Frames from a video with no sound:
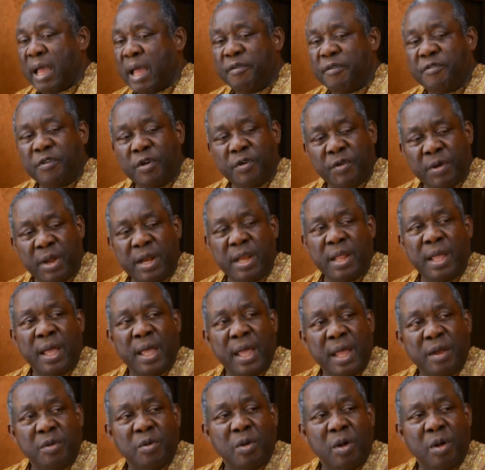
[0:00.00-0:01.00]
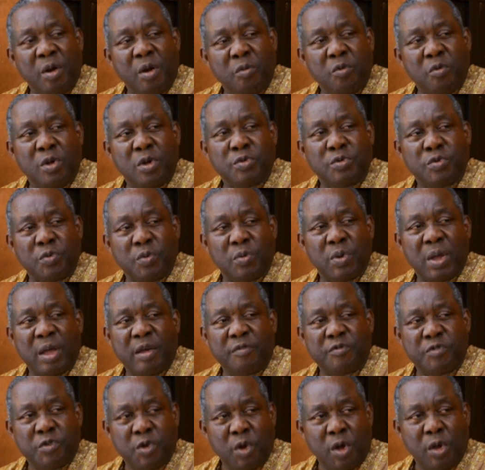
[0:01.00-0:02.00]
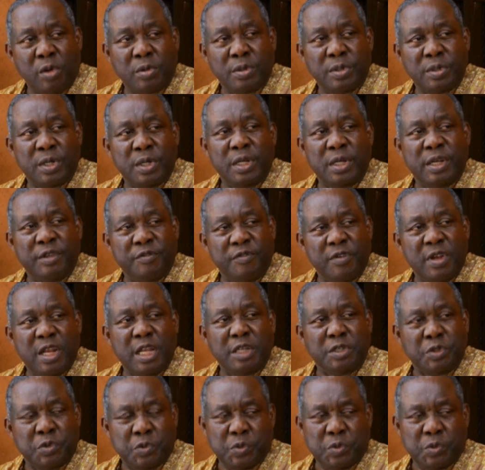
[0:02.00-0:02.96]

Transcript: I've already heard all what you have done in the village